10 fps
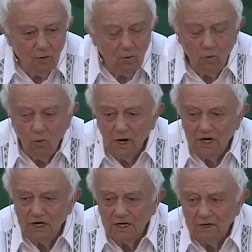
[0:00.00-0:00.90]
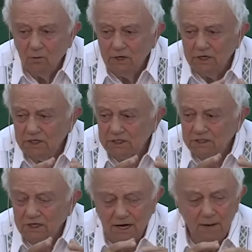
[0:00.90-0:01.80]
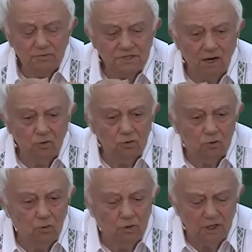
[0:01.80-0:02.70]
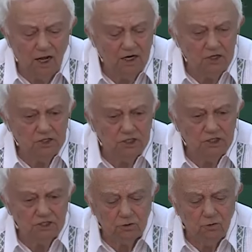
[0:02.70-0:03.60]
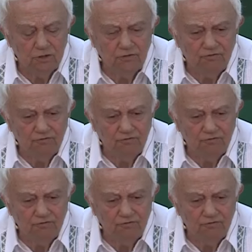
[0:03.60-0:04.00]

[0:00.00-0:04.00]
when, it, when it comes out with allergies, with,